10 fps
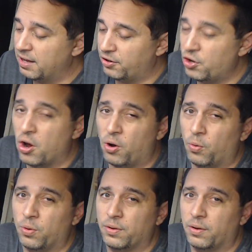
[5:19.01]

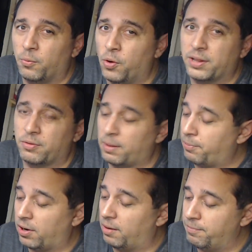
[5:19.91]
know what the
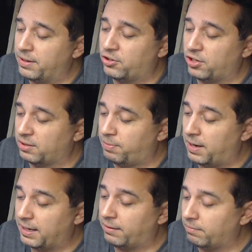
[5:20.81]
problem is just
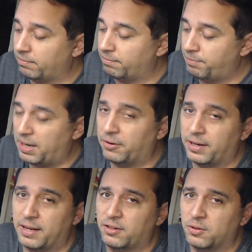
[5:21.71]
by
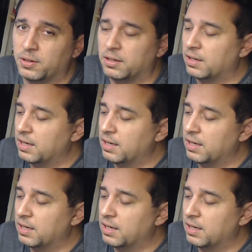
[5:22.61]
peering into it.